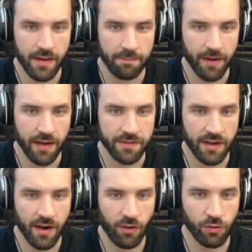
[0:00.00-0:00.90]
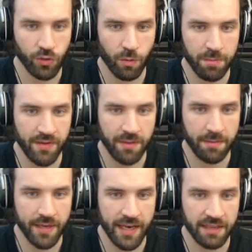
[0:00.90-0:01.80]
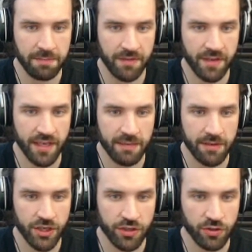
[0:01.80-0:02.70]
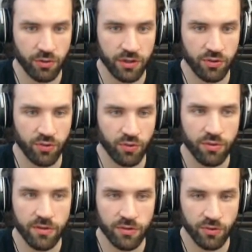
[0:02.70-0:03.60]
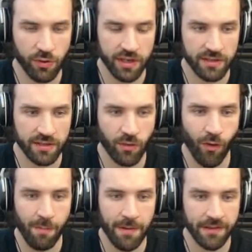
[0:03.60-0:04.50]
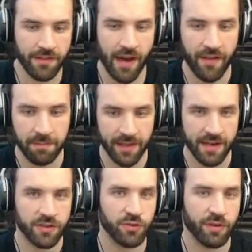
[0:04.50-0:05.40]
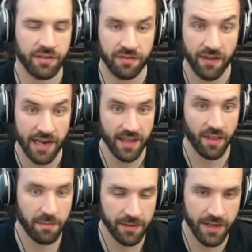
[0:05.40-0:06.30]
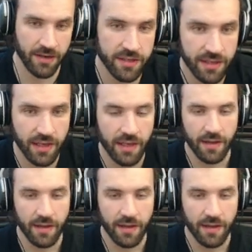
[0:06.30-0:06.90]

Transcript: but there are also PvP and PVE missions you can do, so you can cooperate with other players, you can fight other players.